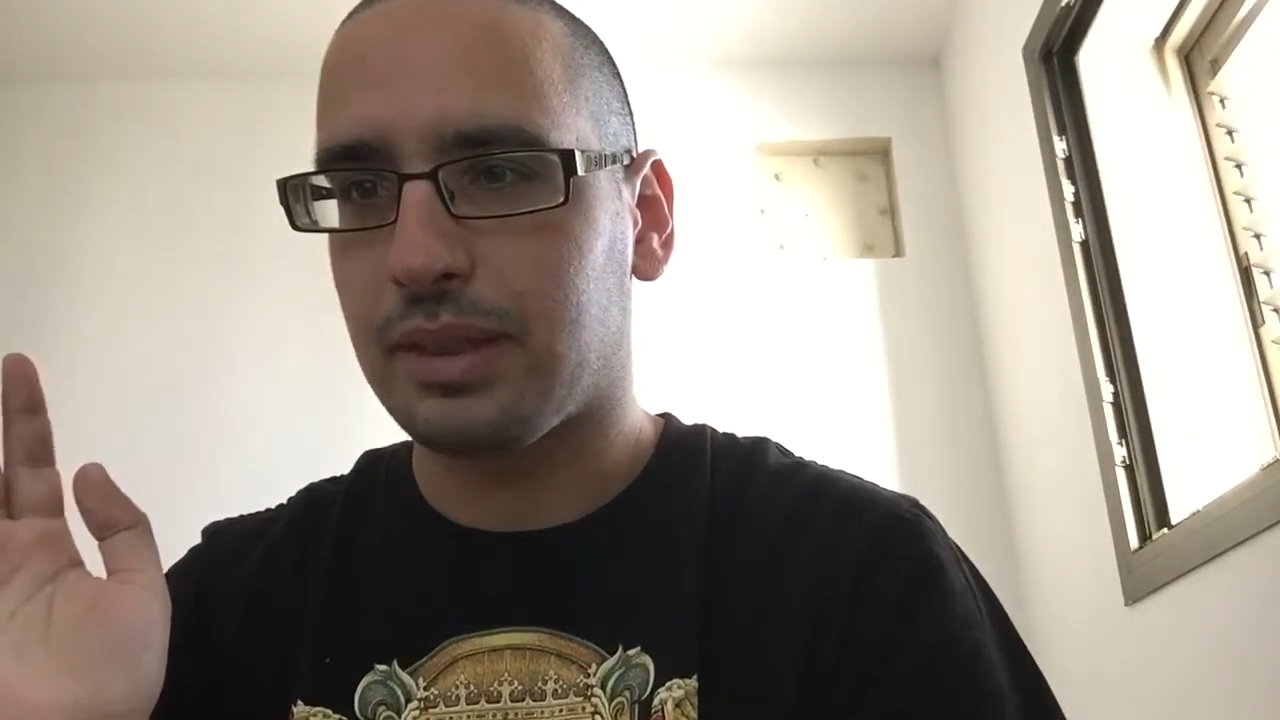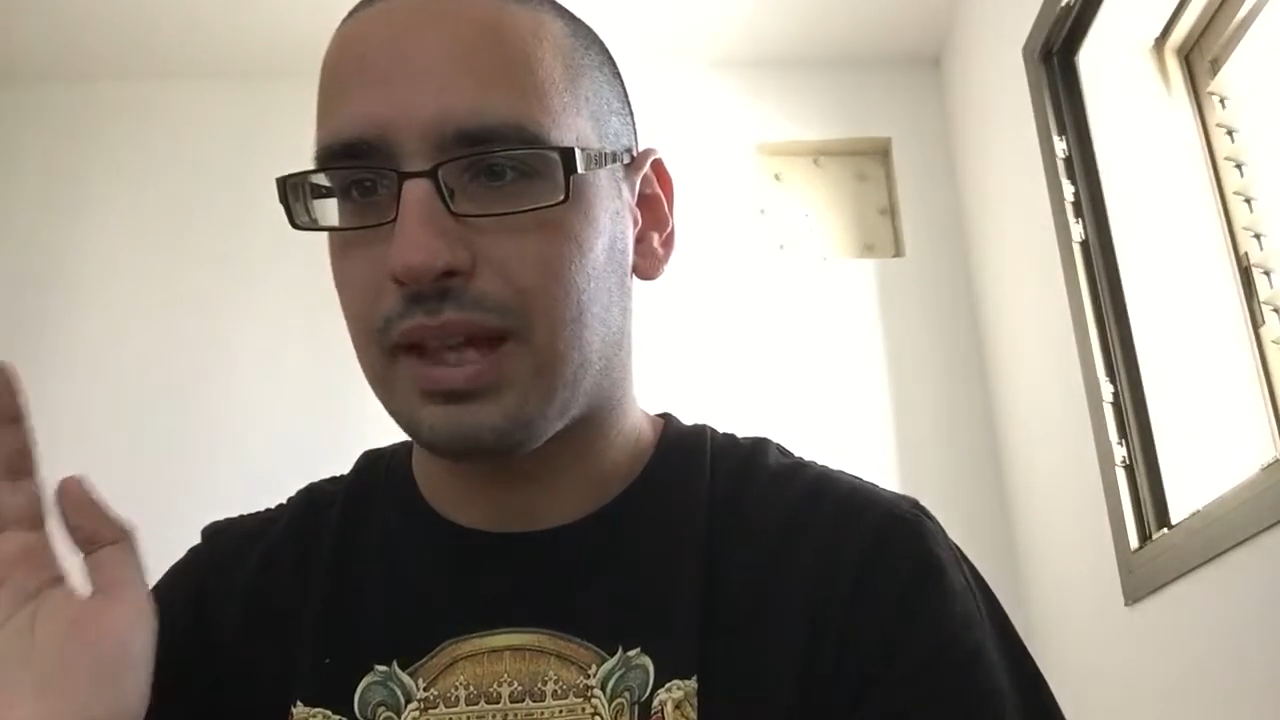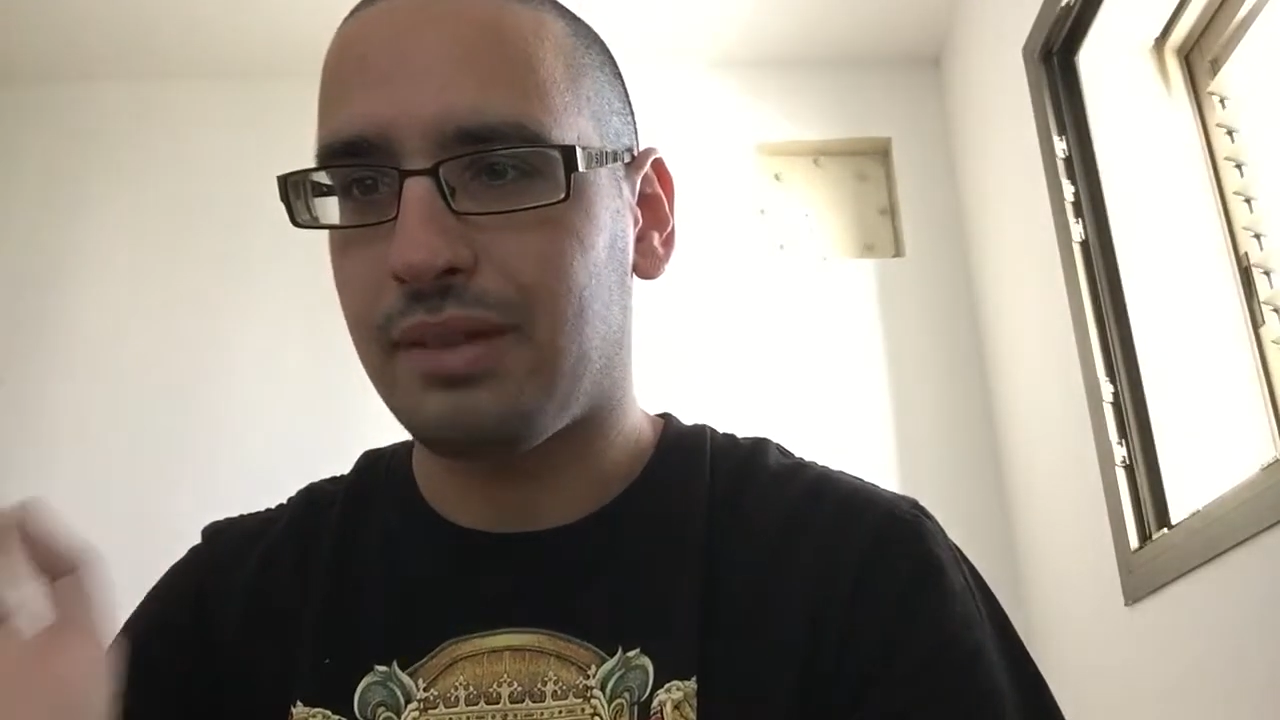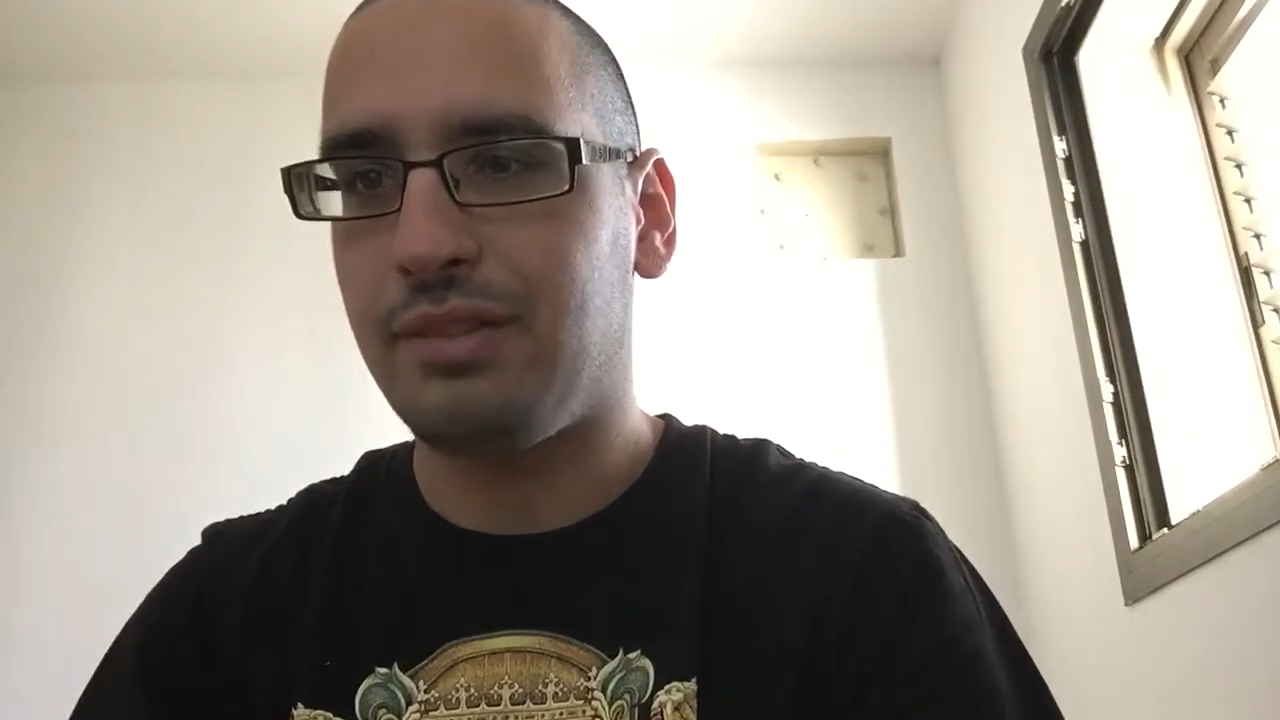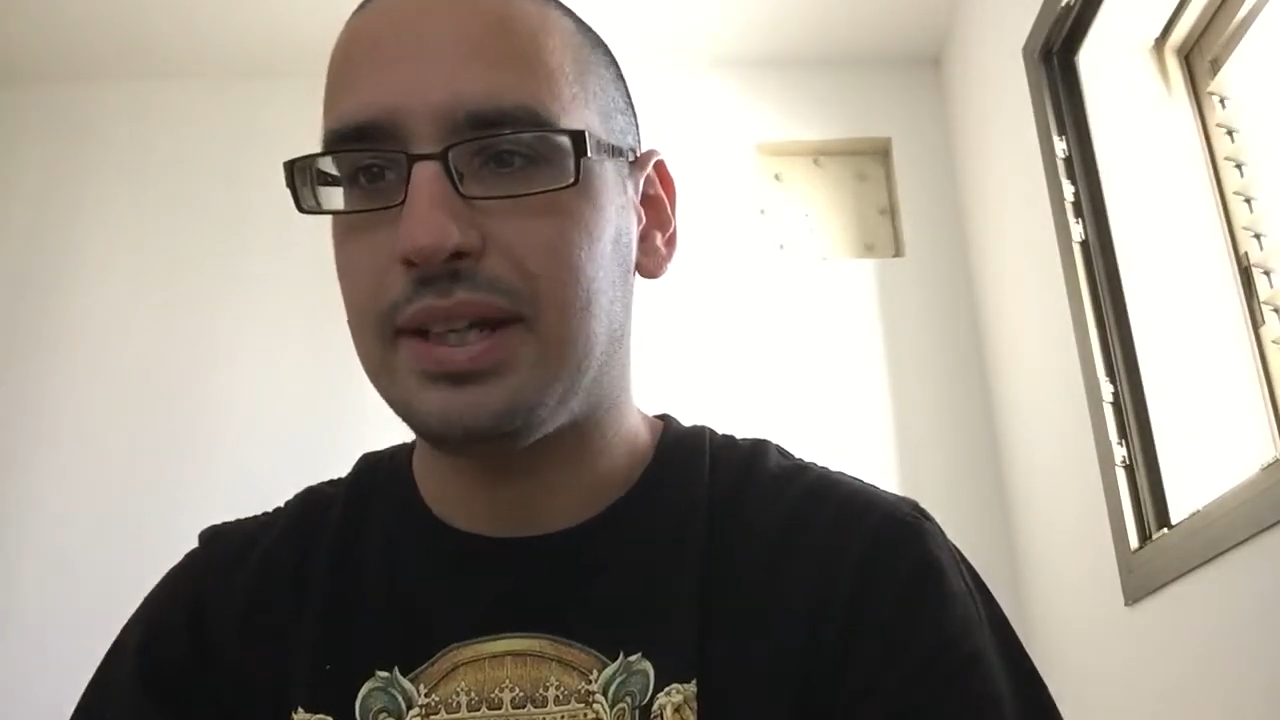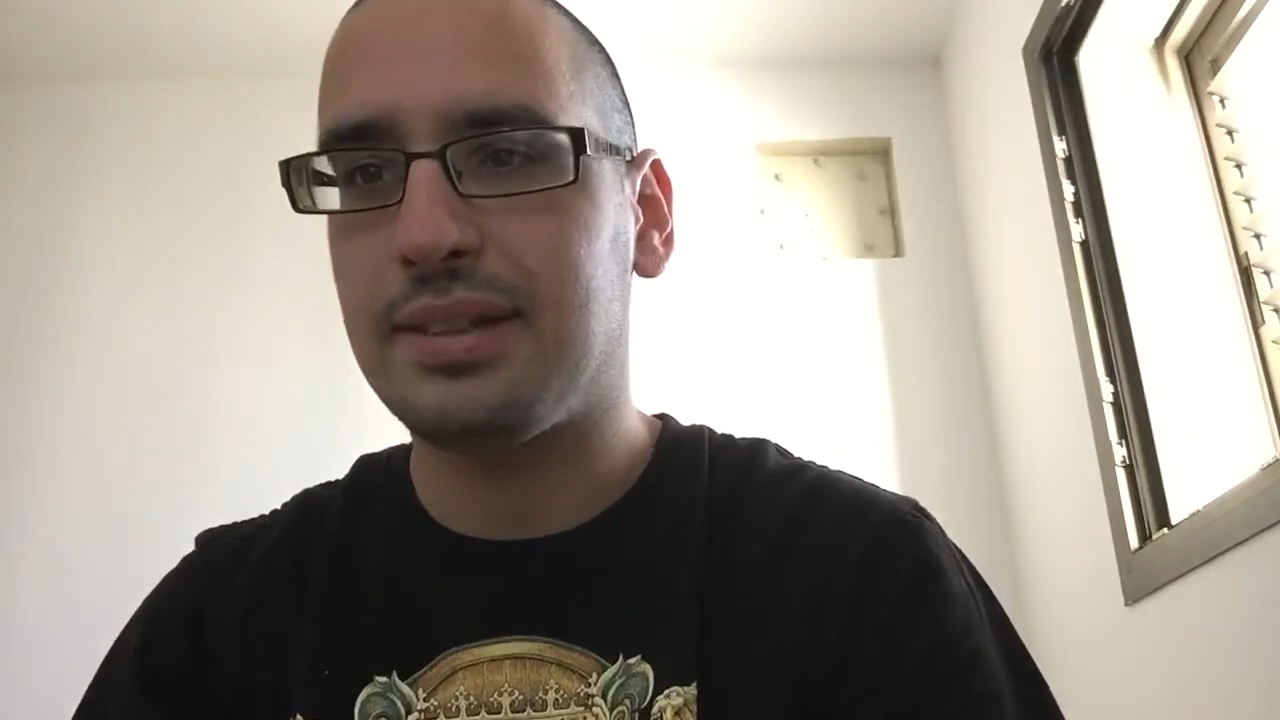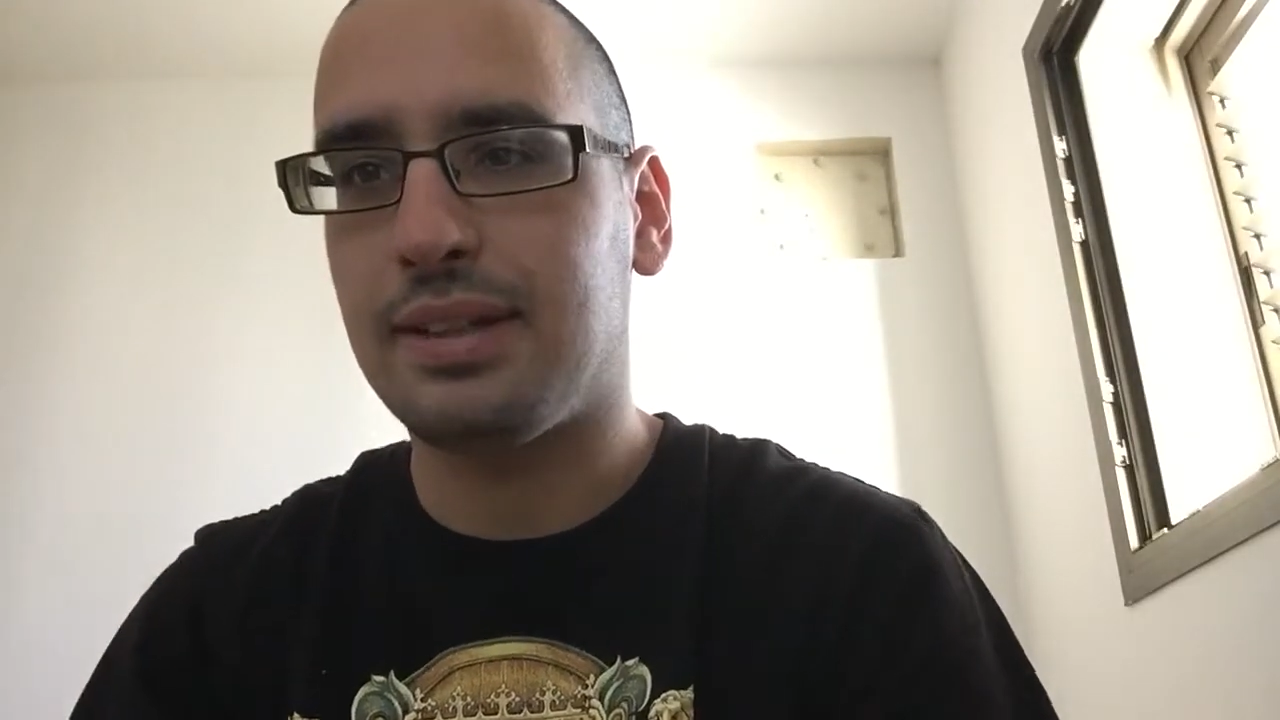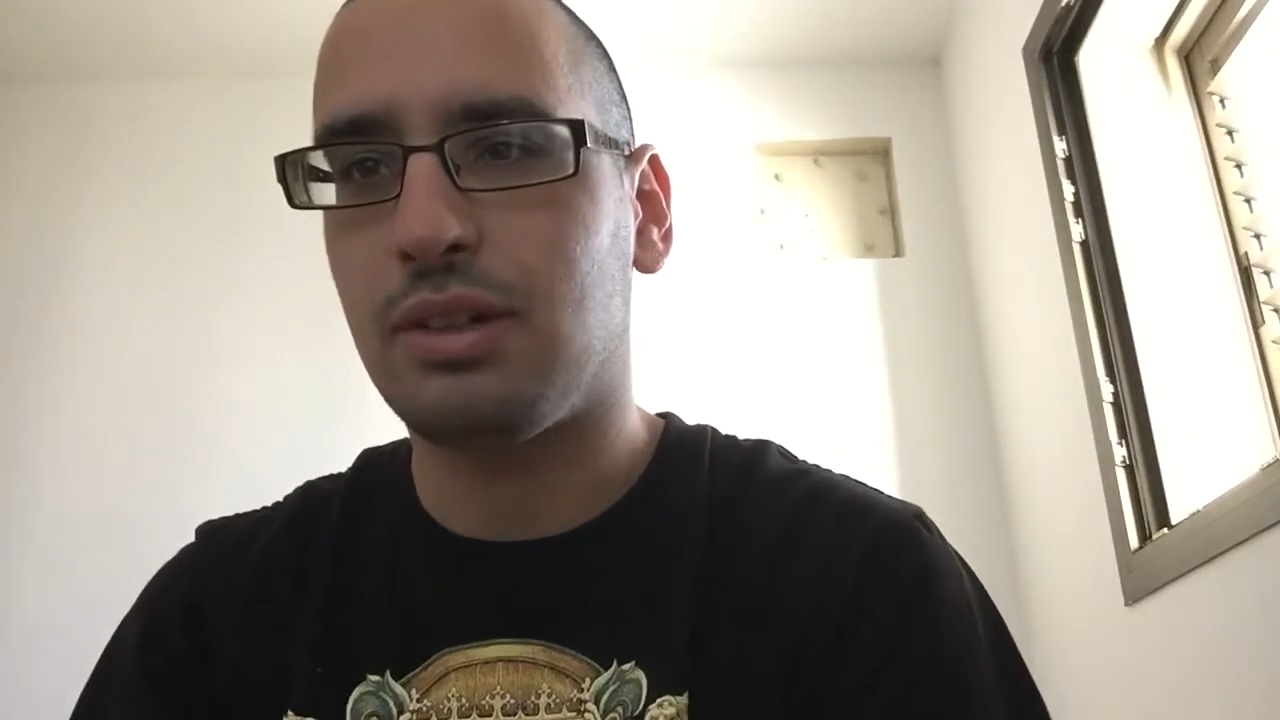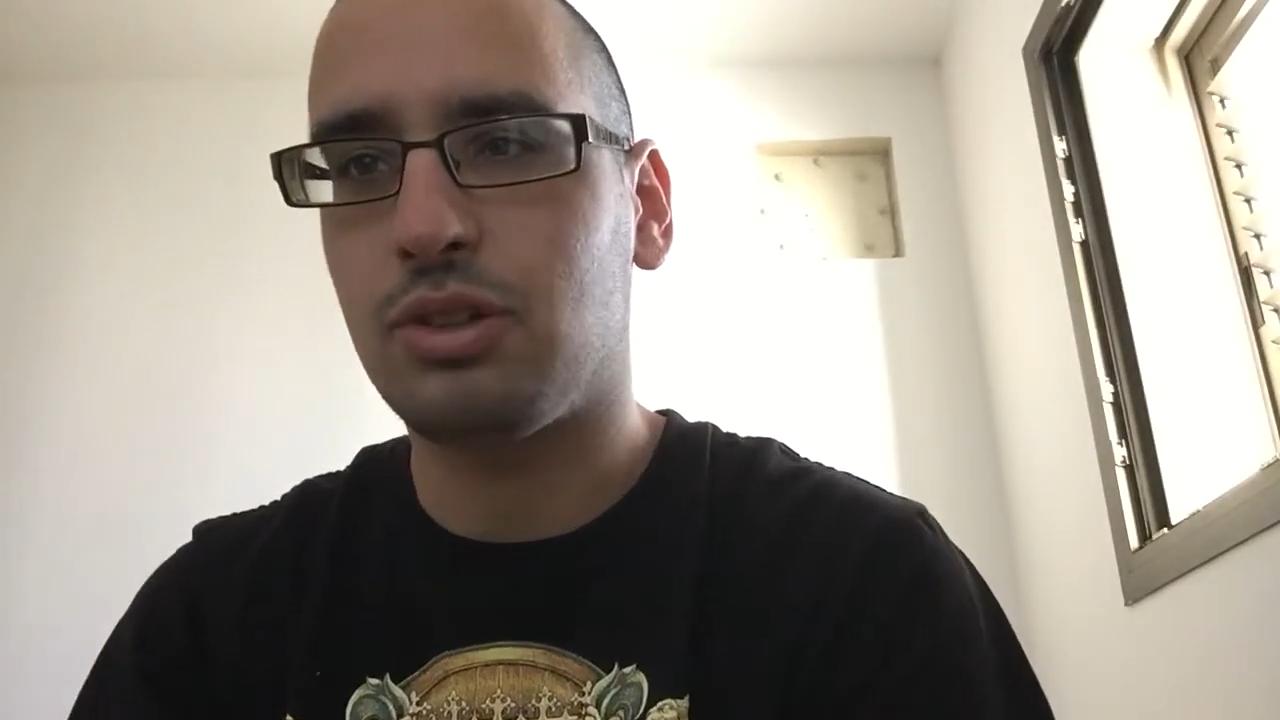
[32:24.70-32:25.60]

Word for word: evicted the,